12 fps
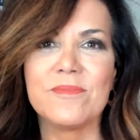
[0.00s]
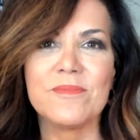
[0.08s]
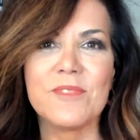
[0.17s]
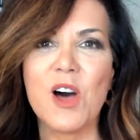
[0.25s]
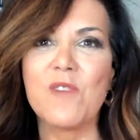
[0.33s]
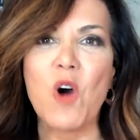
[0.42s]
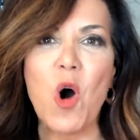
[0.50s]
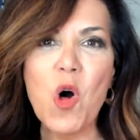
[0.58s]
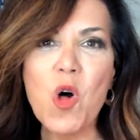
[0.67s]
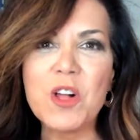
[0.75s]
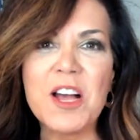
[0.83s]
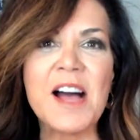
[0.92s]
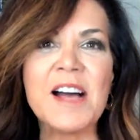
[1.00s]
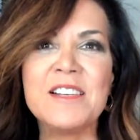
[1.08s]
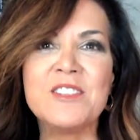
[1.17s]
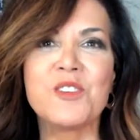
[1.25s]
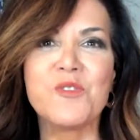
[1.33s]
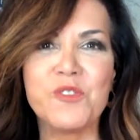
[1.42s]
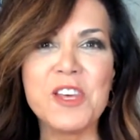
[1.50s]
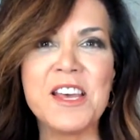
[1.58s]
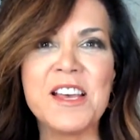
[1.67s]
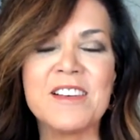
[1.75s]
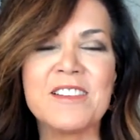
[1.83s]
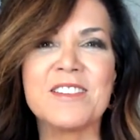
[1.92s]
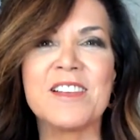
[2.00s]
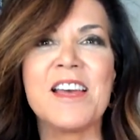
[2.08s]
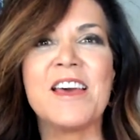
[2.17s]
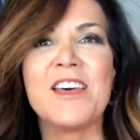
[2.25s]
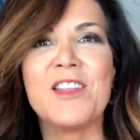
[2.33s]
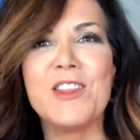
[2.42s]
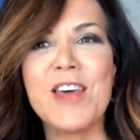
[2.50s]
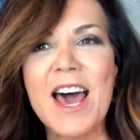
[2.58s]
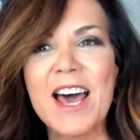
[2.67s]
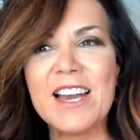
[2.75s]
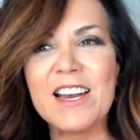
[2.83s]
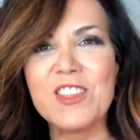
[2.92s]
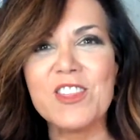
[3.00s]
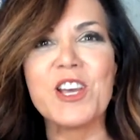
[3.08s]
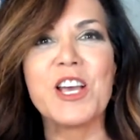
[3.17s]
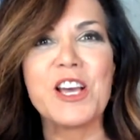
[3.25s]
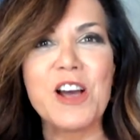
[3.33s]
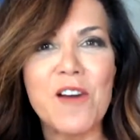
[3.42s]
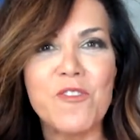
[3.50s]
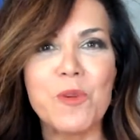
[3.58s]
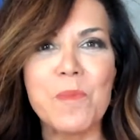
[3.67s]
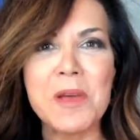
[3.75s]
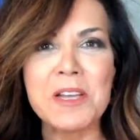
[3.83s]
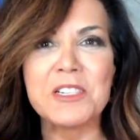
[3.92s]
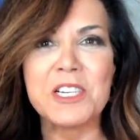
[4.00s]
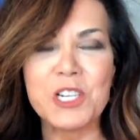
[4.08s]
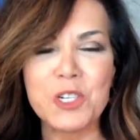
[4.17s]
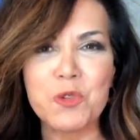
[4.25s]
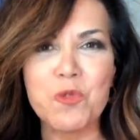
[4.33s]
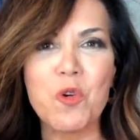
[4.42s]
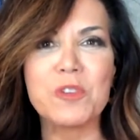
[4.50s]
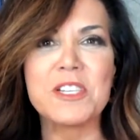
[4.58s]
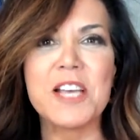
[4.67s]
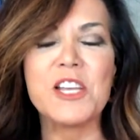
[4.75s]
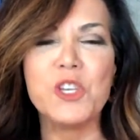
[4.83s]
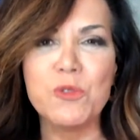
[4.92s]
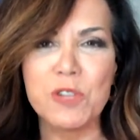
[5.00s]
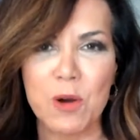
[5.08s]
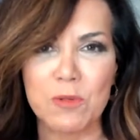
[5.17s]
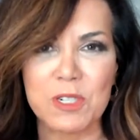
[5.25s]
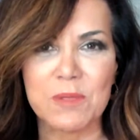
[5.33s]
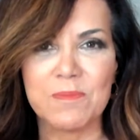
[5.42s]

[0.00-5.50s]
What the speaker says: of all kinds of things that the government controls and you don't.